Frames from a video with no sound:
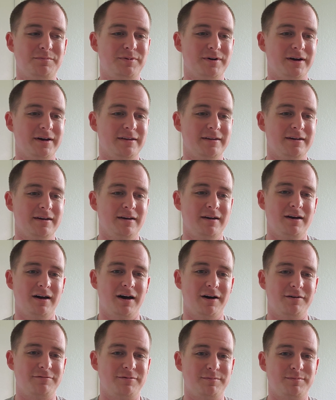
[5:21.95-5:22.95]
But
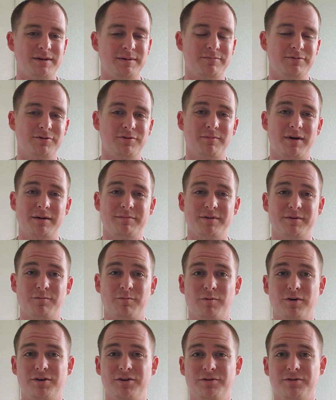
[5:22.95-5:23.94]
for people who might be
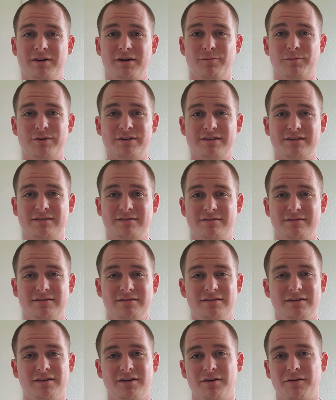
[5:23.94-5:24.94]
wondering what's
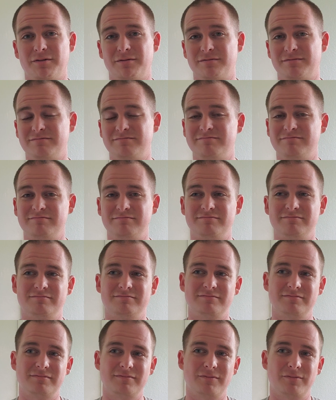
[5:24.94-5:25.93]

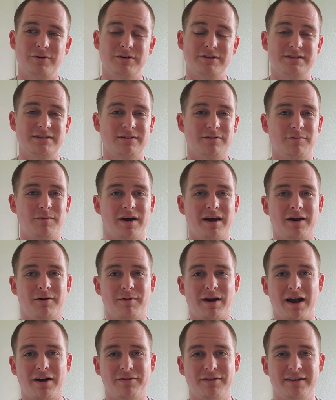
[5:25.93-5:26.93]
a way
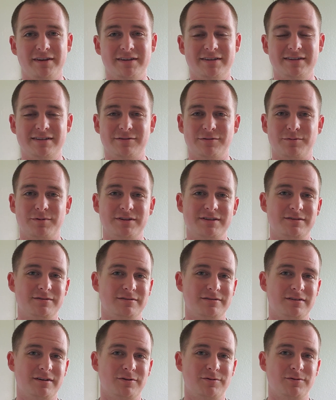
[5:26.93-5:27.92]
around this, or what's
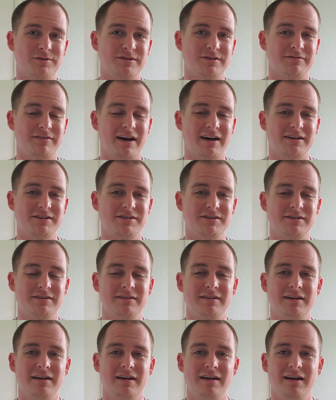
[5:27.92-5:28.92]
a course of action,